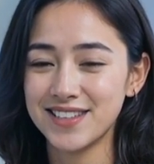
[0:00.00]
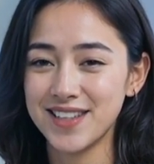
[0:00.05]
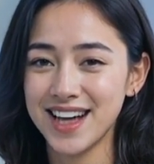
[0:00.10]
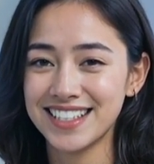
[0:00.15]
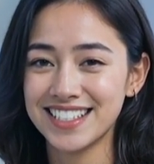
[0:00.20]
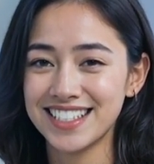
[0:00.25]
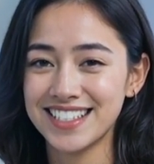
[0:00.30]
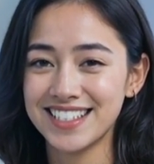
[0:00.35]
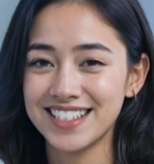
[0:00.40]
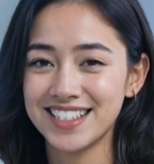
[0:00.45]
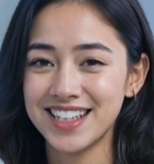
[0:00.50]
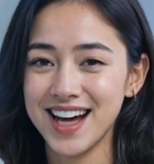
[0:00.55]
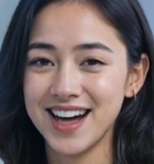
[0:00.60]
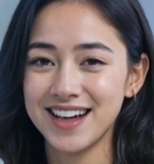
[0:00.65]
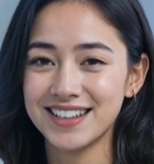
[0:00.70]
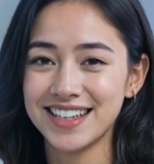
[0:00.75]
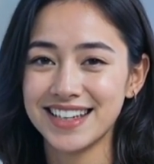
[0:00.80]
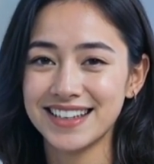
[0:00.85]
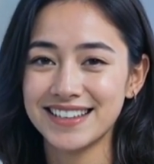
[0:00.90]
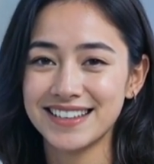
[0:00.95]
Once
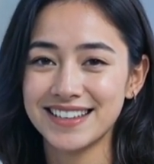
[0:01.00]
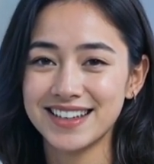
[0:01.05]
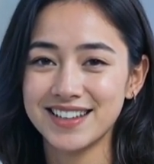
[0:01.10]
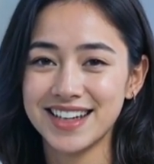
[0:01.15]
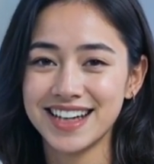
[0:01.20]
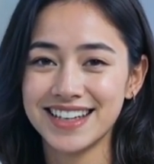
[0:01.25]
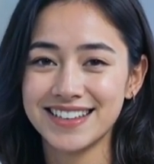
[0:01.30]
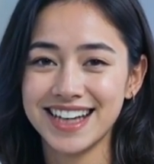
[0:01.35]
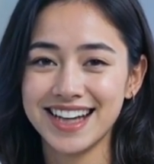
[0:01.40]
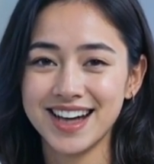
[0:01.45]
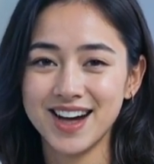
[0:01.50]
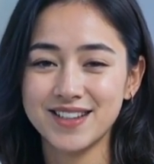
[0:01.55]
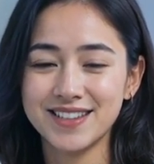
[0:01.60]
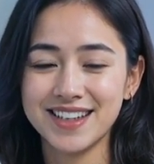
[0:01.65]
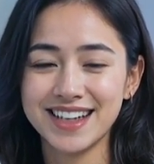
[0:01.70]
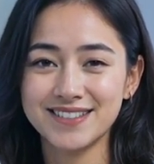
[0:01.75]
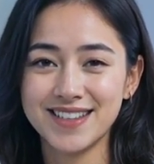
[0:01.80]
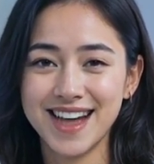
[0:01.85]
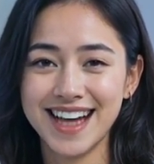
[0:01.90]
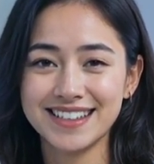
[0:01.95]
installed, click the
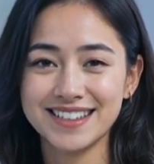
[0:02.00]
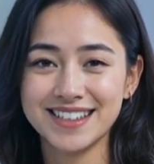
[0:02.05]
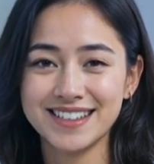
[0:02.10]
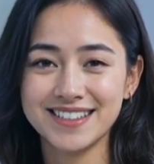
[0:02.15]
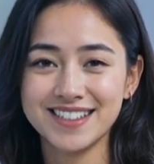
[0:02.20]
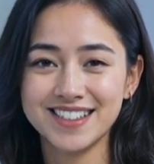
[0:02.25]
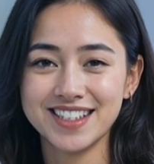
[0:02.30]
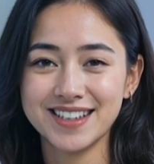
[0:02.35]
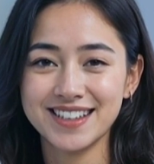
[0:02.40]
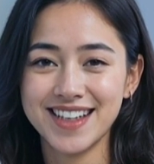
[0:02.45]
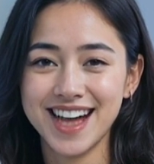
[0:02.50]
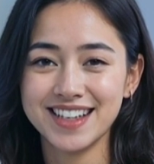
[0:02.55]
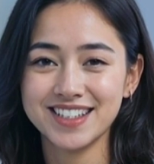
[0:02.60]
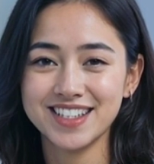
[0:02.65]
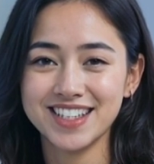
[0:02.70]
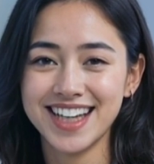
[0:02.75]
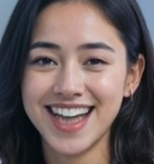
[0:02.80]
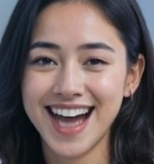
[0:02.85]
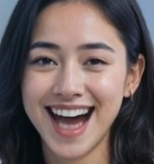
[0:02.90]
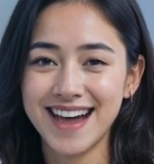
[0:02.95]
Open button to
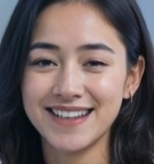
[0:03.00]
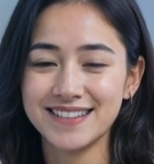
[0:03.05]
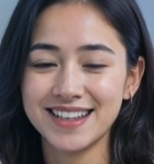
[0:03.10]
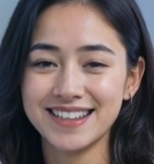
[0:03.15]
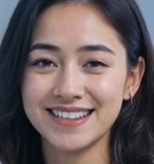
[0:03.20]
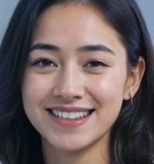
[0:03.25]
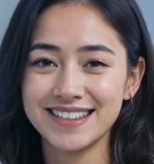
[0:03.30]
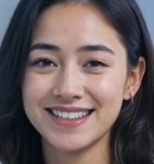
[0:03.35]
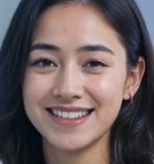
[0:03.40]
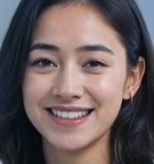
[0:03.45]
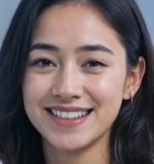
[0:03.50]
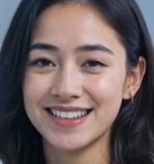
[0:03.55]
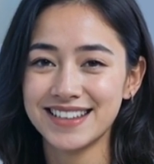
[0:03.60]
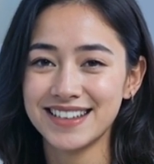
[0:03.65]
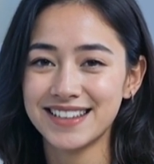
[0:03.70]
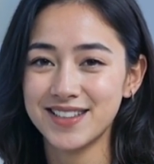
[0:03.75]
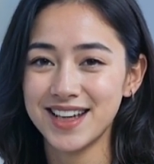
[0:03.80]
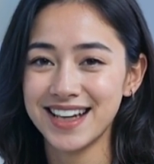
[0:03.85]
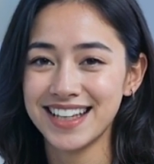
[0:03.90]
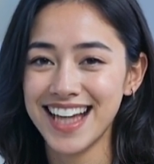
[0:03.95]
launch the app.
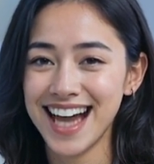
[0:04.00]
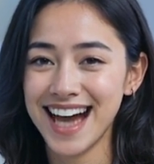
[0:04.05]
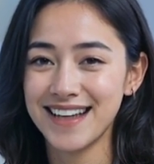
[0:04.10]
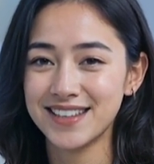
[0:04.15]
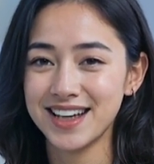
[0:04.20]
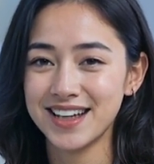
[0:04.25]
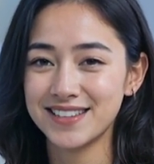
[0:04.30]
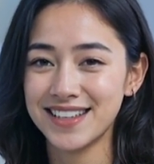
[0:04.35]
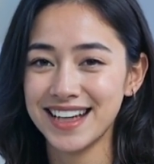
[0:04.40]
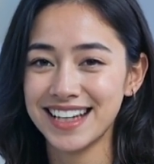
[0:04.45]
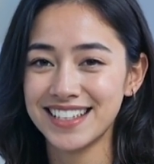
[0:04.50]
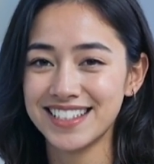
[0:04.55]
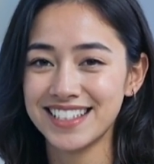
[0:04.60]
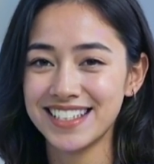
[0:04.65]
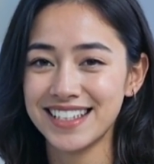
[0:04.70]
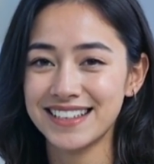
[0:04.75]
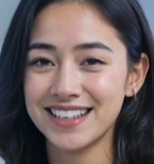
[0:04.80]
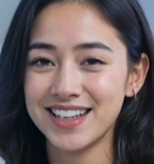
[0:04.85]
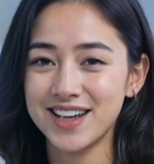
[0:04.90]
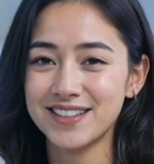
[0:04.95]
When the app
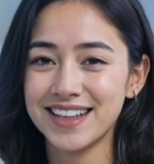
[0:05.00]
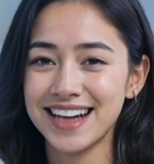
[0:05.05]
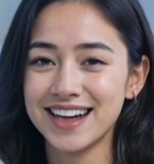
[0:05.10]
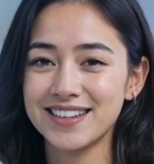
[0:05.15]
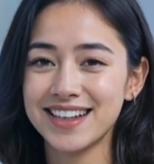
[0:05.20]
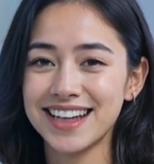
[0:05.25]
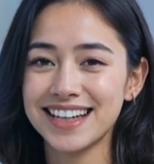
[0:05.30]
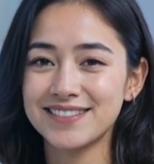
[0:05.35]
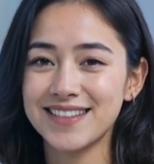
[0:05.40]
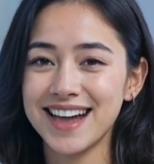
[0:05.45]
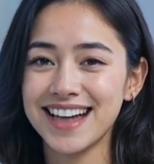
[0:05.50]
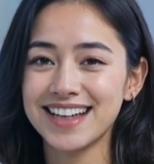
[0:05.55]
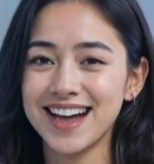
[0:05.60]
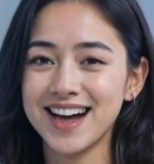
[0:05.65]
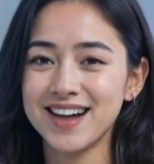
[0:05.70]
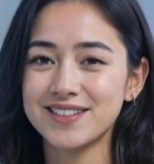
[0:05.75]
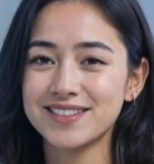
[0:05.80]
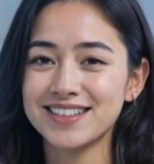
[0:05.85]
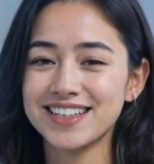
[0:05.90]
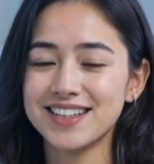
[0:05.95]
opens, you'll be greeted by the
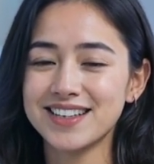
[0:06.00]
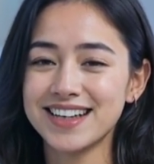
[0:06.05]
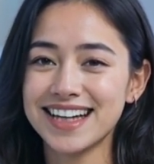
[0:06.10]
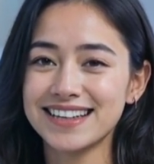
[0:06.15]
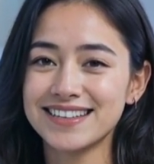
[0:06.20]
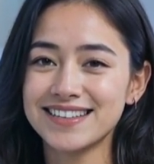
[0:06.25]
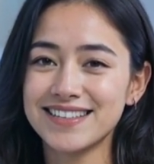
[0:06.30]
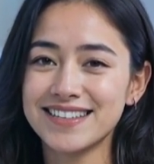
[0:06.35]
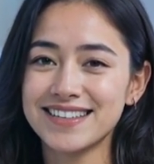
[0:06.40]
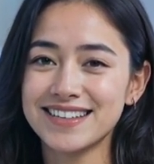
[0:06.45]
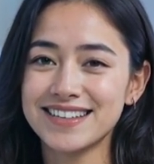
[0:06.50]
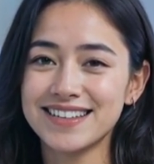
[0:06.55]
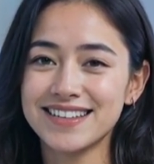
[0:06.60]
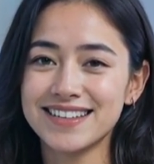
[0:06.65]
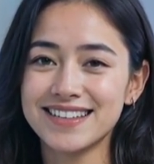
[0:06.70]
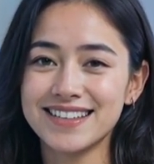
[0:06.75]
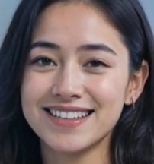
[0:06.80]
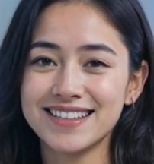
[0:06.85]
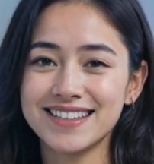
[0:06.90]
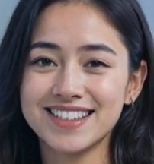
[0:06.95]
home screen.
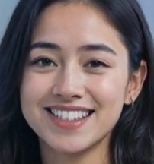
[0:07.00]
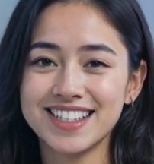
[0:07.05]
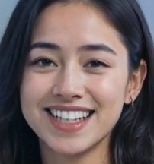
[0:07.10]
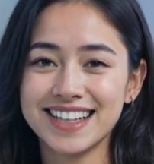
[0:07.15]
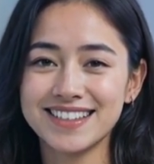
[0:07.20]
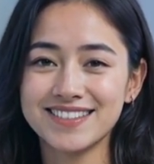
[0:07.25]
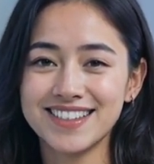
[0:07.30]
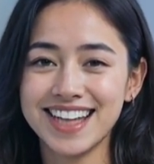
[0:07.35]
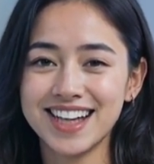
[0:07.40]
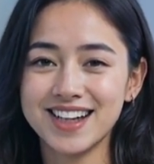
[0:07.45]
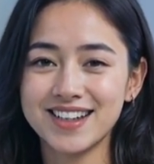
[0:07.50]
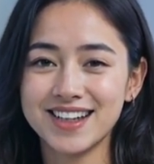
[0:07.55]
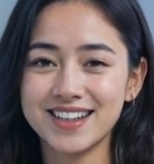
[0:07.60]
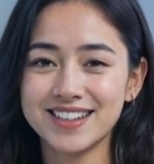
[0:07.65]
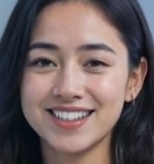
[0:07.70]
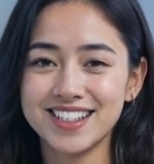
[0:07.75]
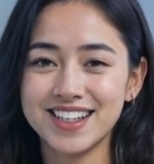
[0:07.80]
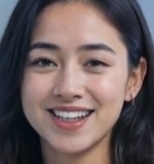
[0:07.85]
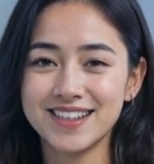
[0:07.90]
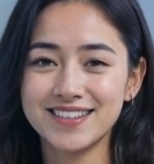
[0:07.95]
To configure
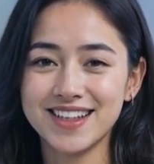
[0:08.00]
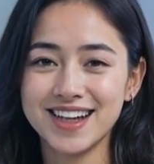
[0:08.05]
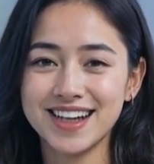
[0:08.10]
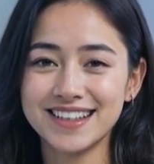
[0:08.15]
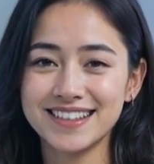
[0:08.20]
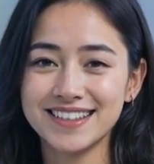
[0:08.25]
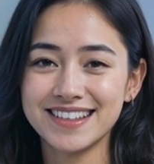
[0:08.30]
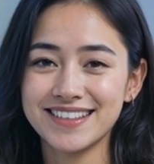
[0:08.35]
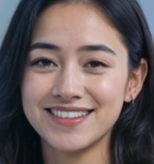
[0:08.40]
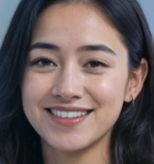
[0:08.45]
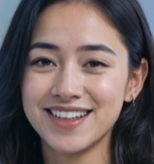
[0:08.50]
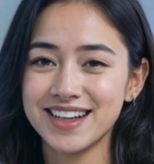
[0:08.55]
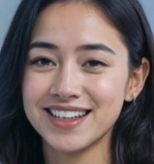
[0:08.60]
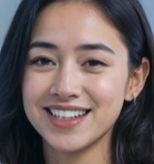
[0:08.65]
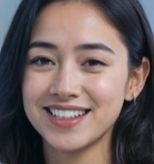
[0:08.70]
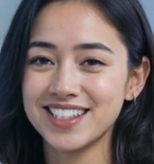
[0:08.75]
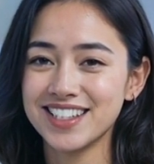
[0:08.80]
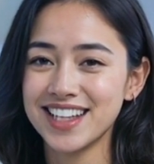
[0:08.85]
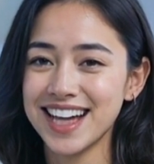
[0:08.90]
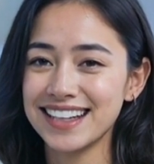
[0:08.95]
your server,
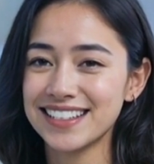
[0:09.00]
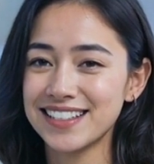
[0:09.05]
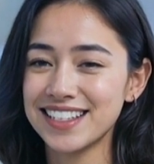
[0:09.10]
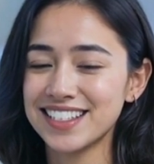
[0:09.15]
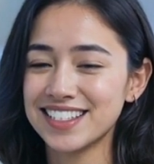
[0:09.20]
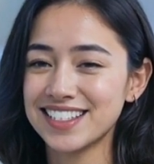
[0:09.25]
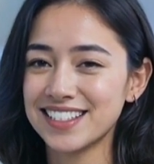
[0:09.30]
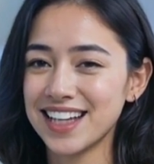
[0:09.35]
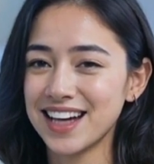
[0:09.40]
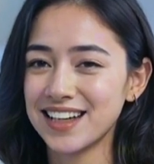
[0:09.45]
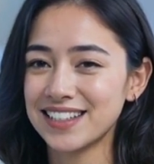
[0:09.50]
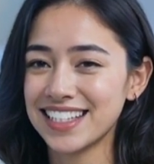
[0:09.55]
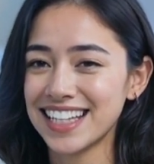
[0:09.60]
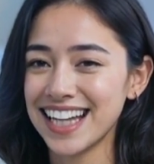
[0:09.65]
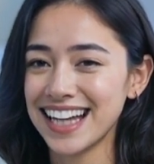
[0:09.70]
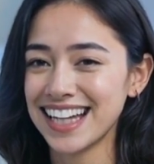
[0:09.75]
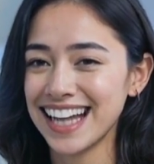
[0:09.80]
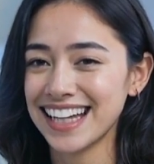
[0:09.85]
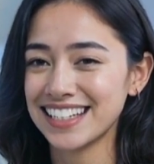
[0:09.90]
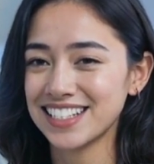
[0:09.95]
first check the Slow
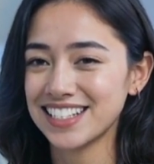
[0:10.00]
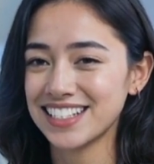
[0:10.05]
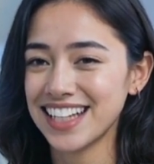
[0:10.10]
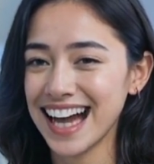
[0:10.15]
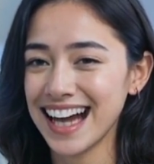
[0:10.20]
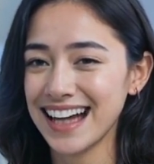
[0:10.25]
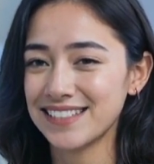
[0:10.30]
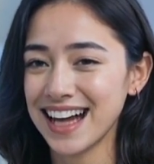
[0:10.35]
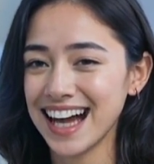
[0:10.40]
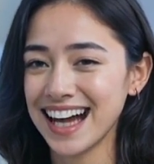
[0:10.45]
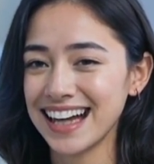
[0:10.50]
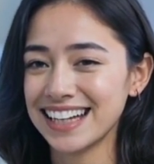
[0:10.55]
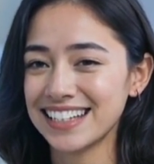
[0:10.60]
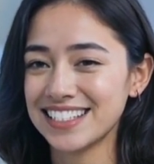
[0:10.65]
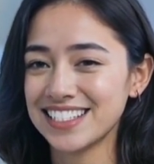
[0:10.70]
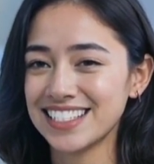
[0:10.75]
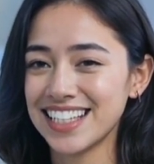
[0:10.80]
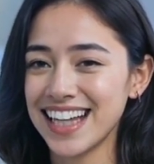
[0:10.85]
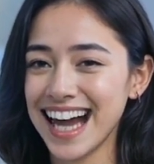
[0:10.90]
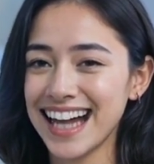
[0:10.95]
DNS Stop
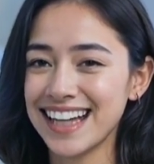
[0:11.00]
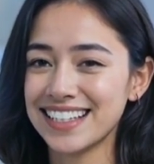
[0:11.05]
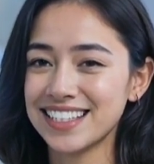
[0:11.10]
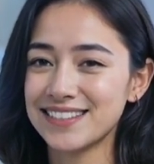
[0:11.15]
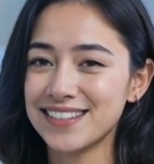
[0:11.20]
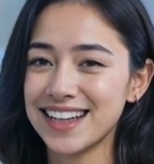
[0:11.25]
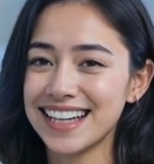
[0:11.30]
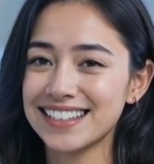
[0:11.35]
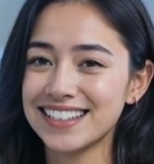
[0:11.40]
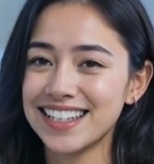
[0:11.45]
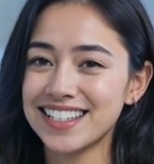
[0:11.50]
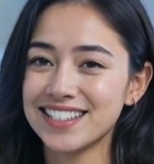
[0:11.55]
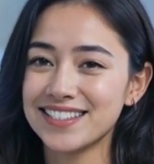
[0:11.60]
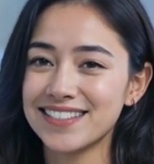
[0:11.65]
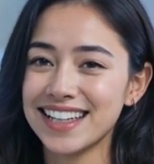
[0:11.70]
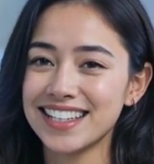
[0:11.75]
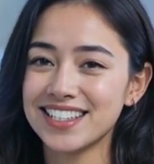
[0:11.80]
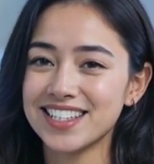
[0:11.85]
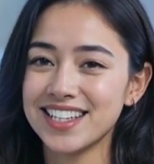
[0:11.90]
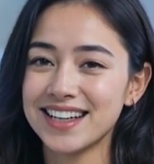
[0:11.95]
box to activate this
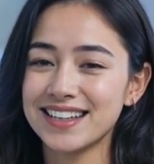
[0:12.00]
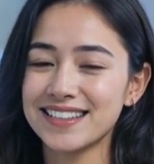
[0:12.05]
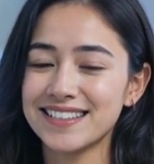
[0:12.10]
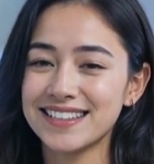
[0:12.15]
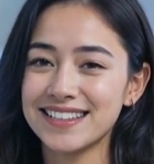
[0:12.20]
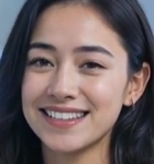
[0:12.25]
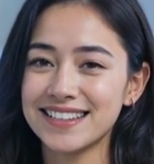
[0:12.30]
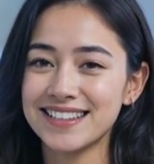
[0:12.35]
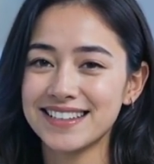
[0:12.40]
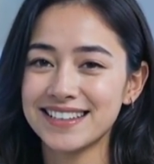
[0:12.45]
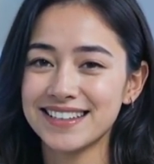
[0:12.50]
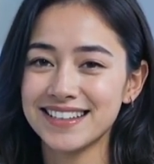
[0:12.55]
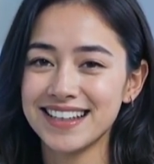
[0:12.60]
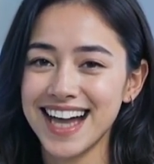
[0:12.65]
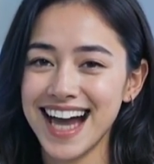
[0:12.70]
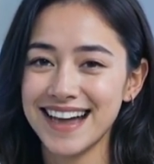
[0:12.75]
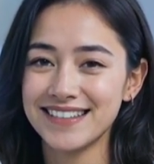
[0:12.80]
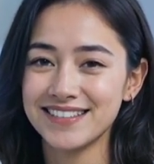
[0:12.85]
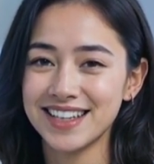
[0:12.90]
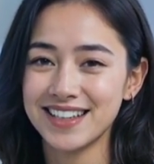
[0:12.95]
feature.
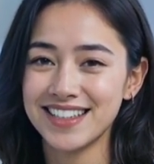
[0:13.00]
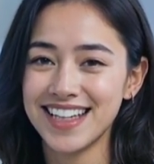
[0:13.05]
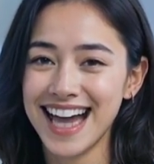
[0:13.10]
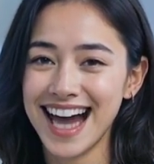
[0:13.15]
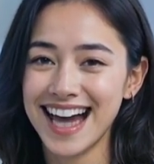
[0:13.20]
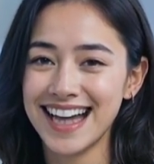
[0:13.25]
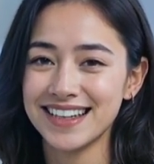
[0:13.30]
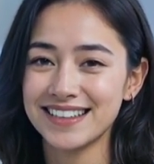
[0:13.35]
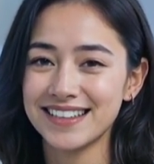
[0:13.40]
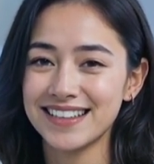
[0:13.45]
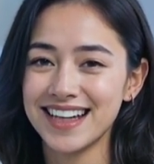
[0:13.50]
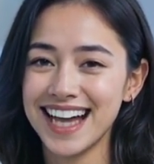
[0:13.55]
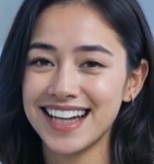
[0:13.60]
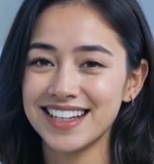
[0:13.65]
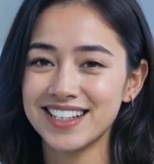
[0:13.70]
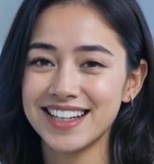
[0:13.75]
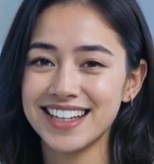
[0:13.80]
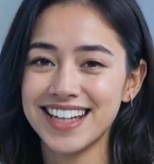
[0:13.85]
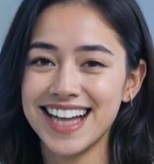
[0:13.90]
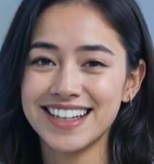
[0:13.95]
After that,
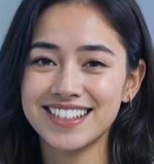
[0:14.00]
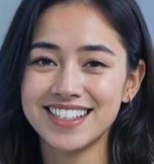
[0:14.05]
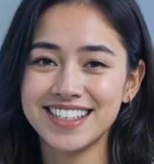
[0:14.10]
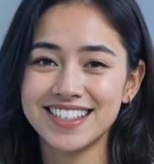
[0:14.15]
enter the